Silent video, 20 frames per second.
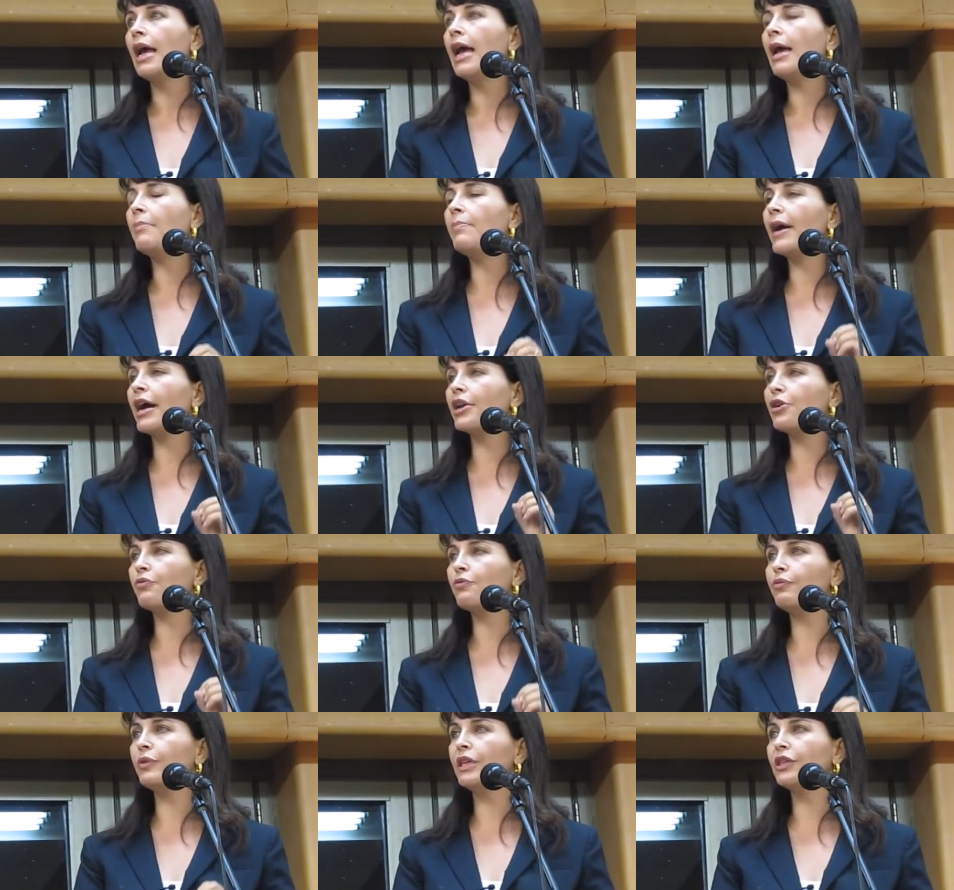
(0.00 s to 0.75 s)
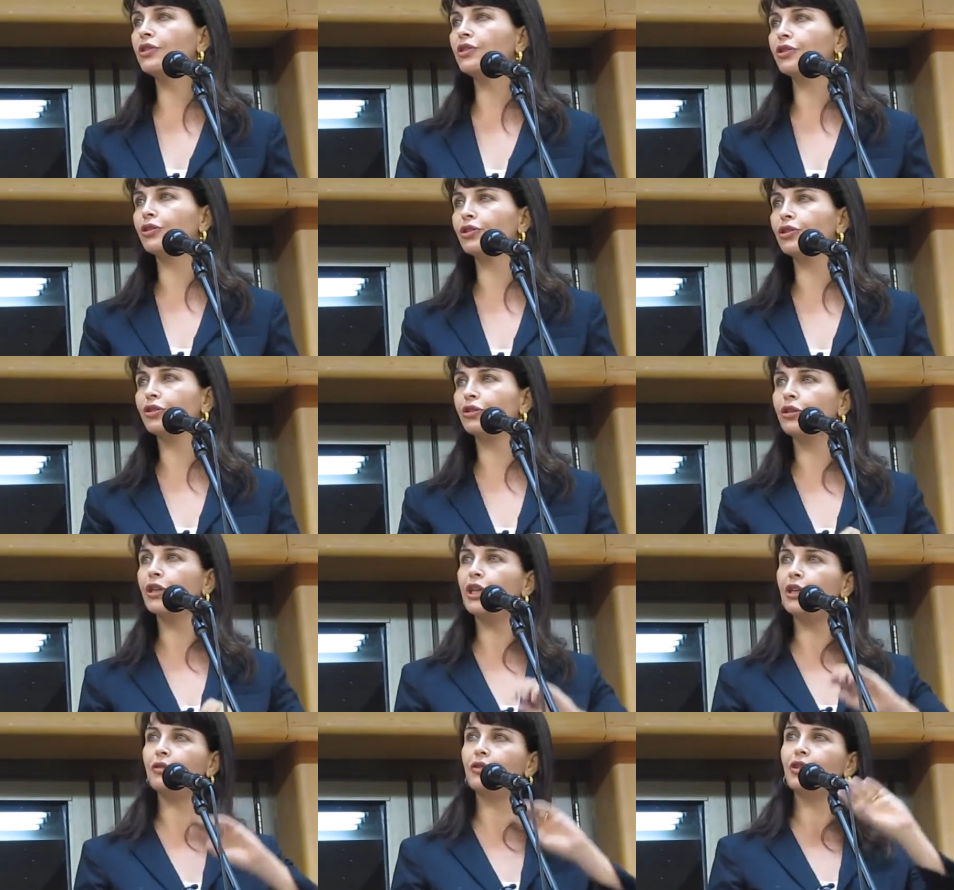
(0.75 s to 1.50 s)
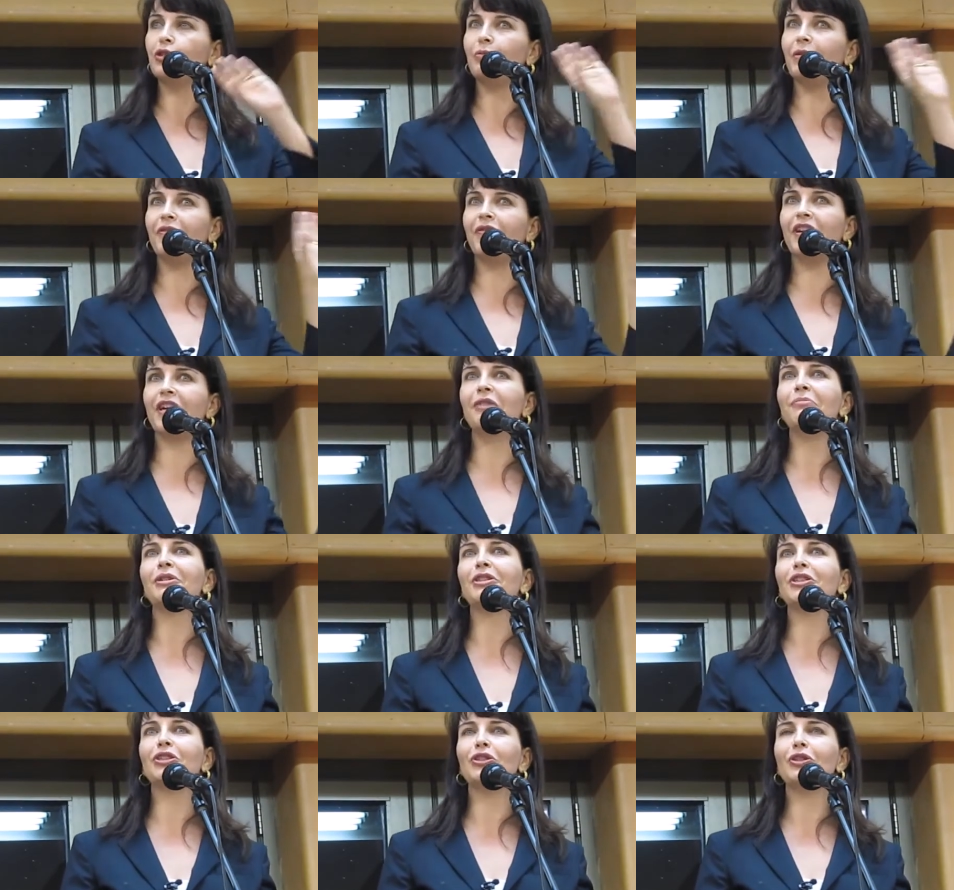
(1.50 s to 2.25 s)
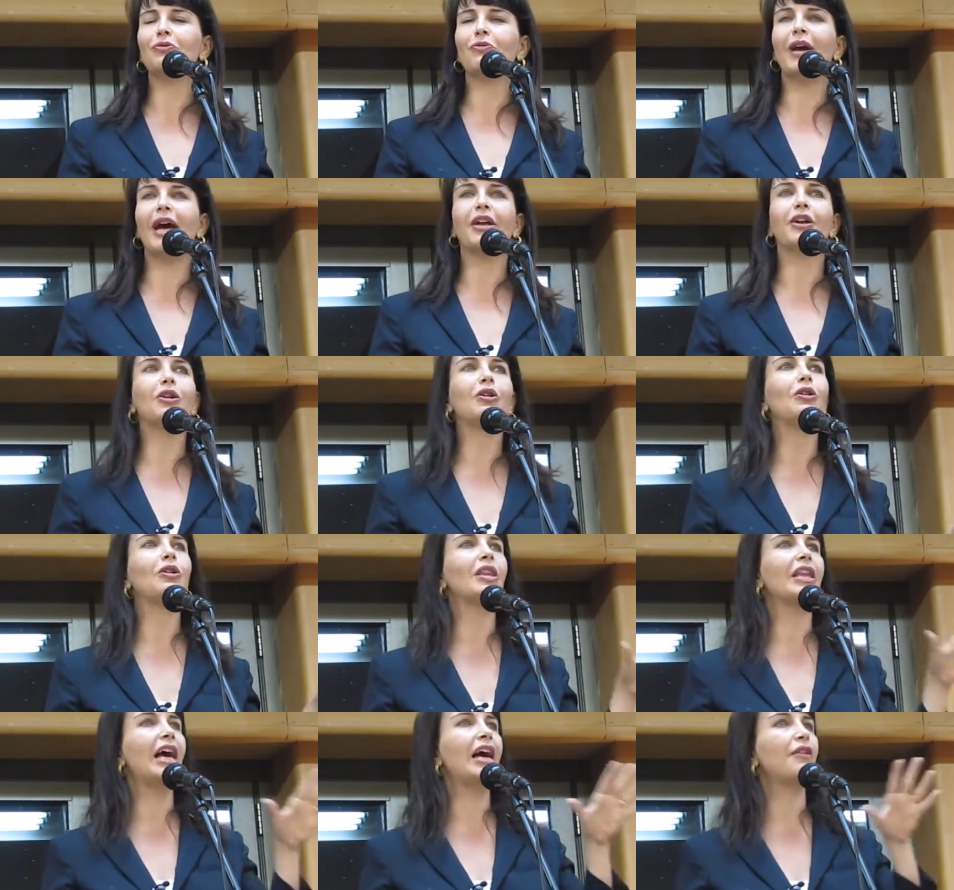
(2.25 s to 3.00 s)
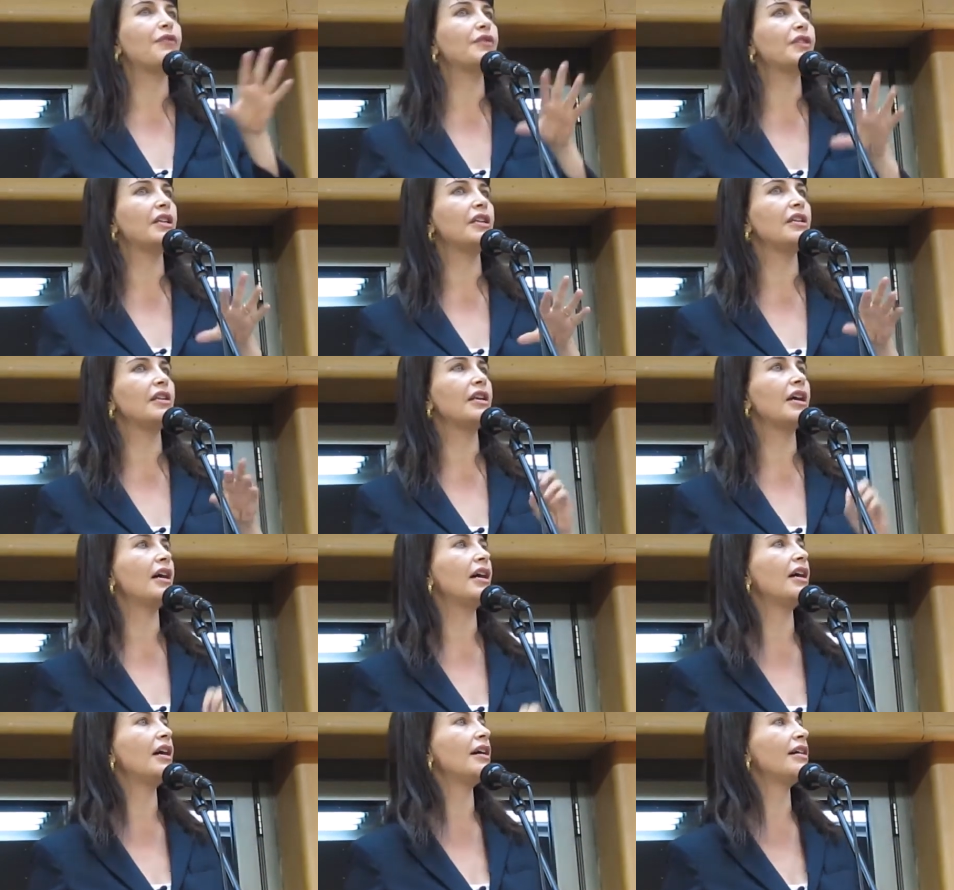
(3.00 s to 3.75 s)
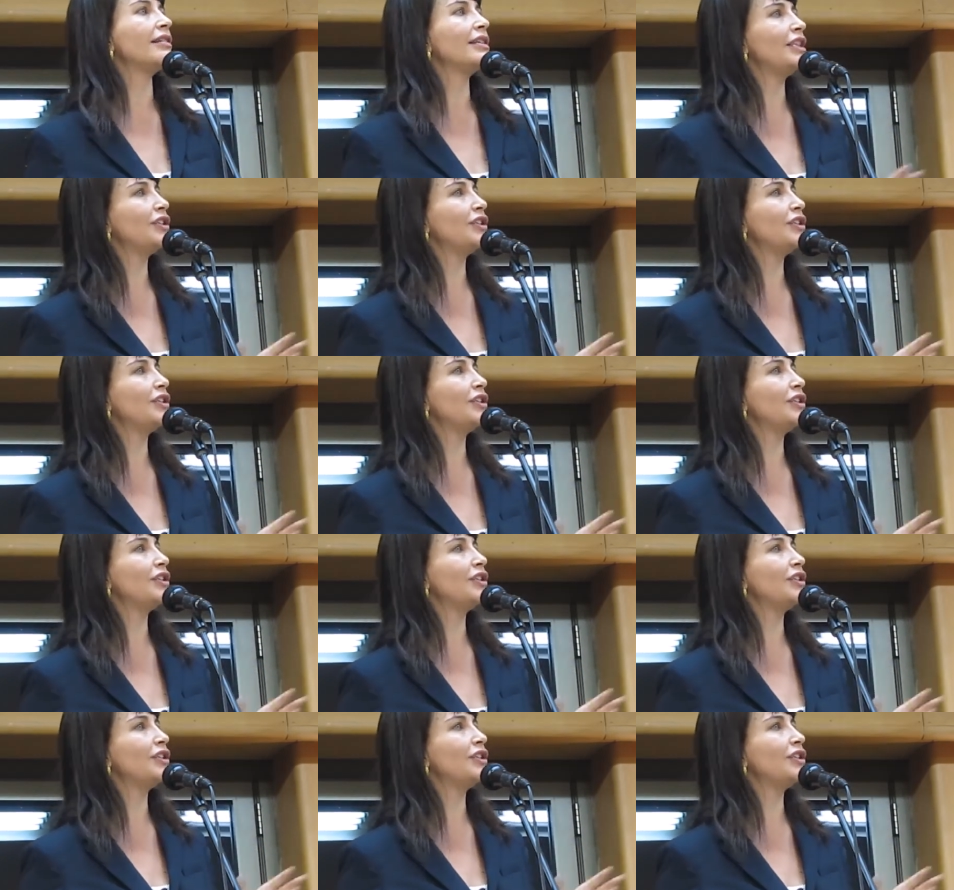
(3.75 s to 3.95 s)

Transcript: about a researcher who used to be very much on the radical left, and uh,